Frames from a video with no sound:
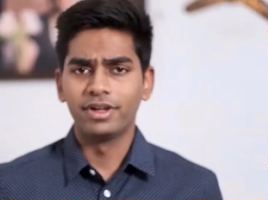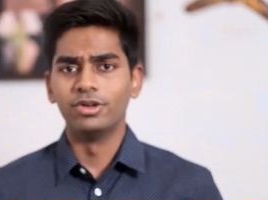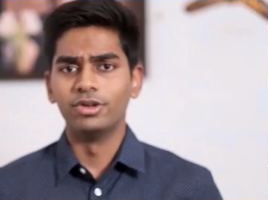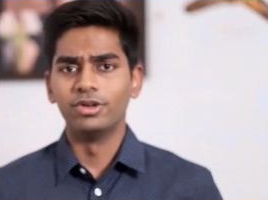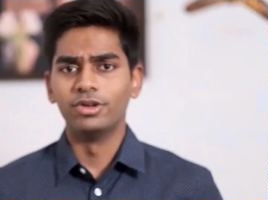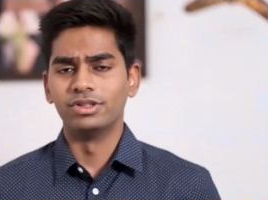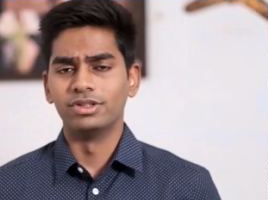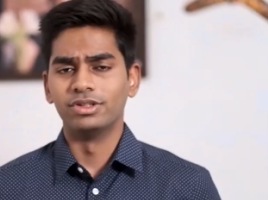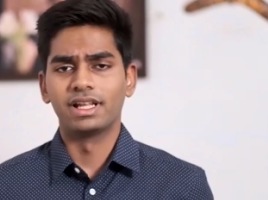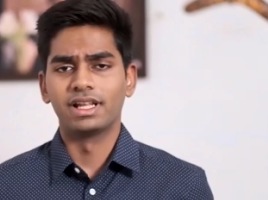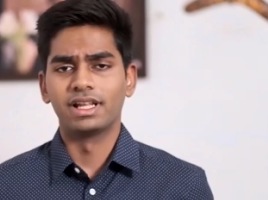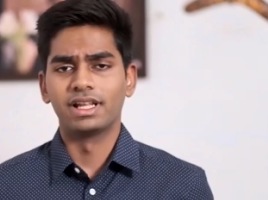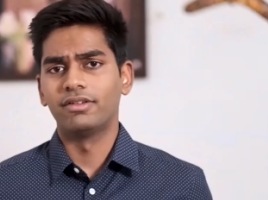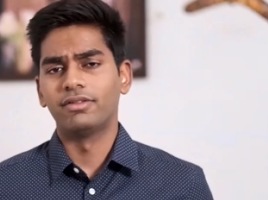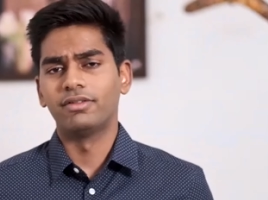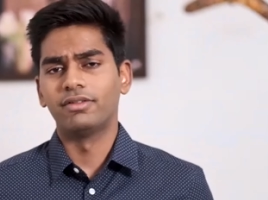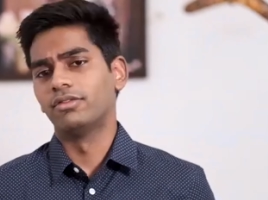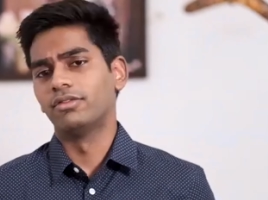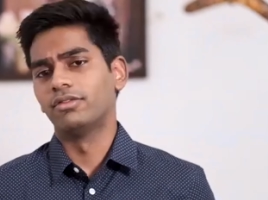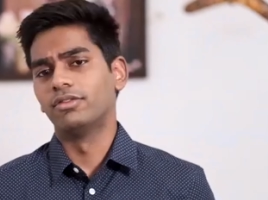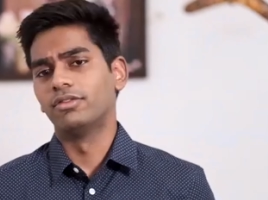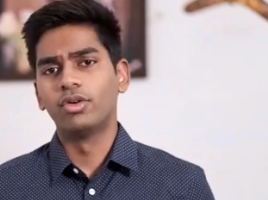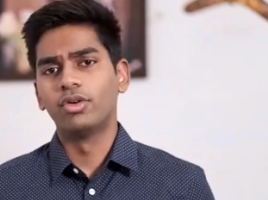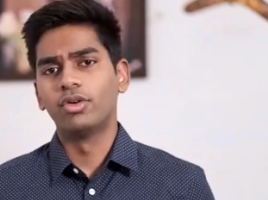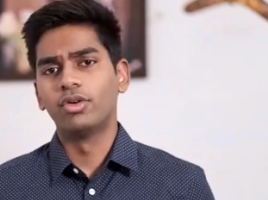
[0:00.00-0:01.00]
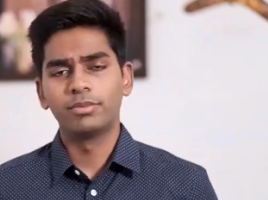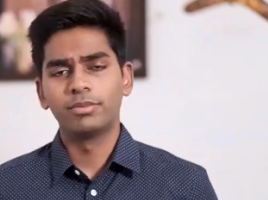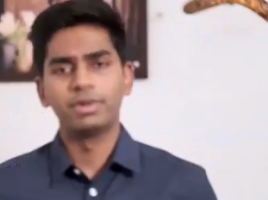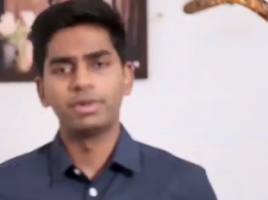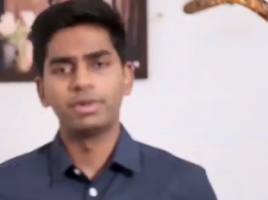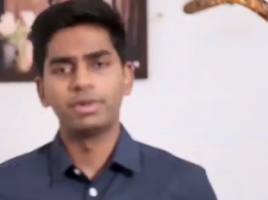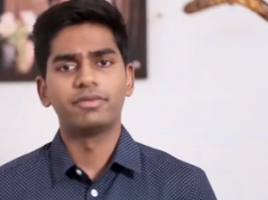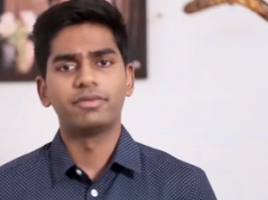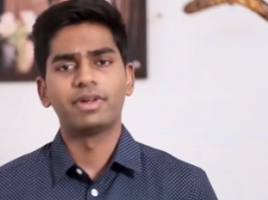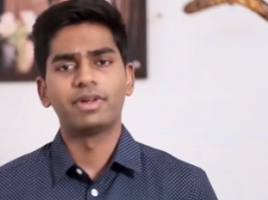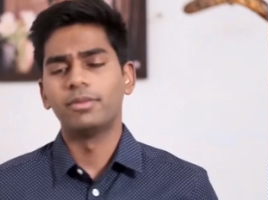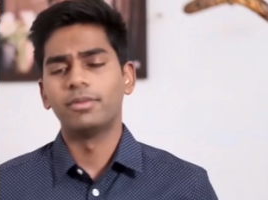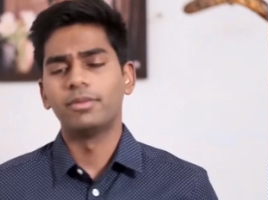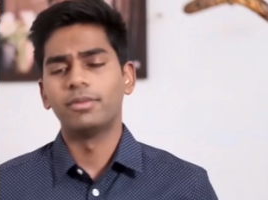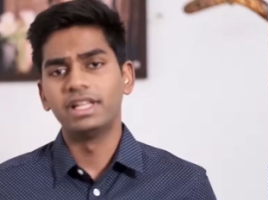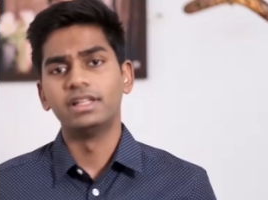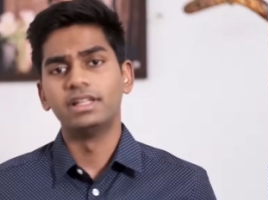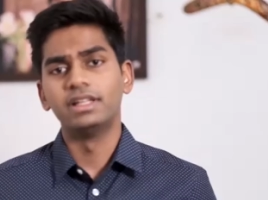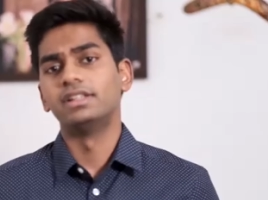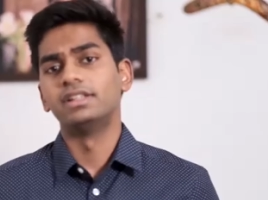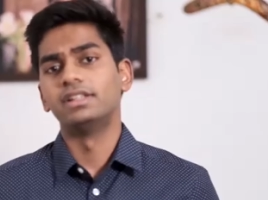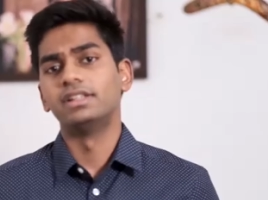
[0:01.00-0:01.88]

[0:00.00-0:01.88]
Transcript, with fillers: Like I've, I've grown up in a family that has been